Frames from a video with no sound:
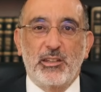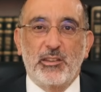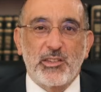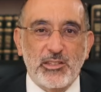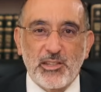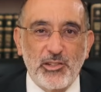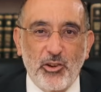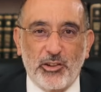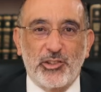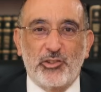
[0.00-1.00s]
This does
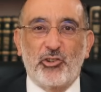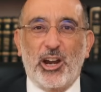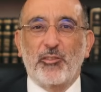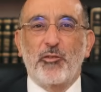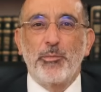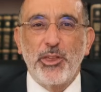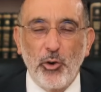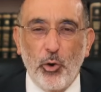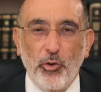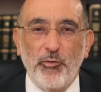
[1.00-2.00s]
not detract from the
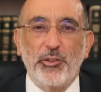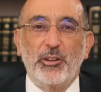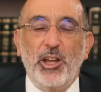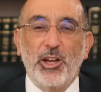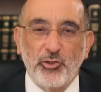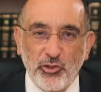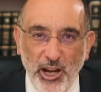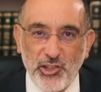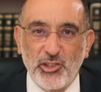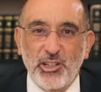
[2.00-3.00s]
awful
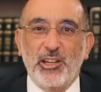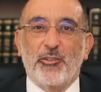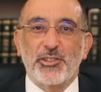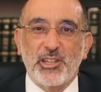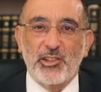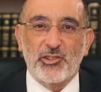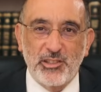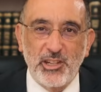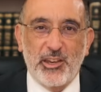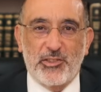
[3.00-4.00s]
tragedy of
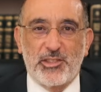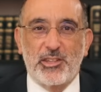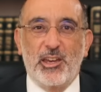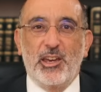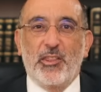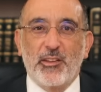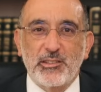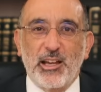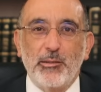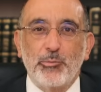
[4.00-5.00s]
such deaths. The
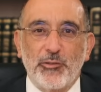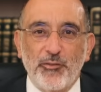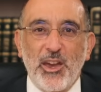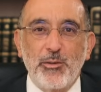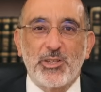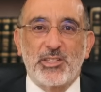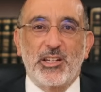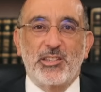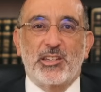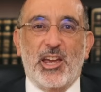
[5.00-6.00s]
Talmud
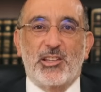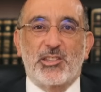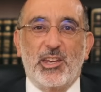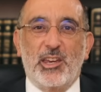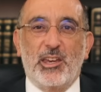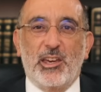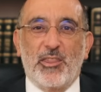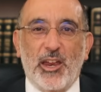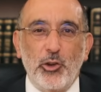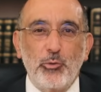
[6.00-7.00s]
famously states
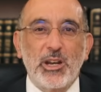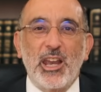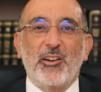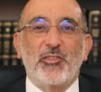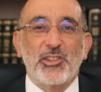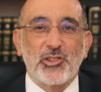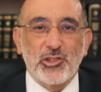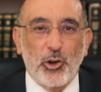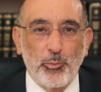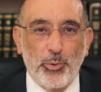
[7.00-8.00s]
that human life is
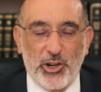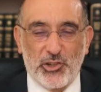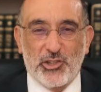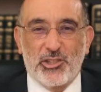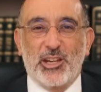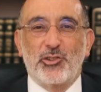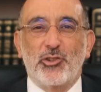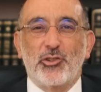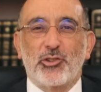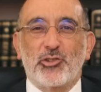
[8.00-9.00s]
so precious that
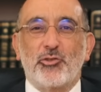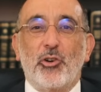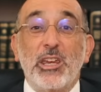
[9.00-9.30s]
to destroy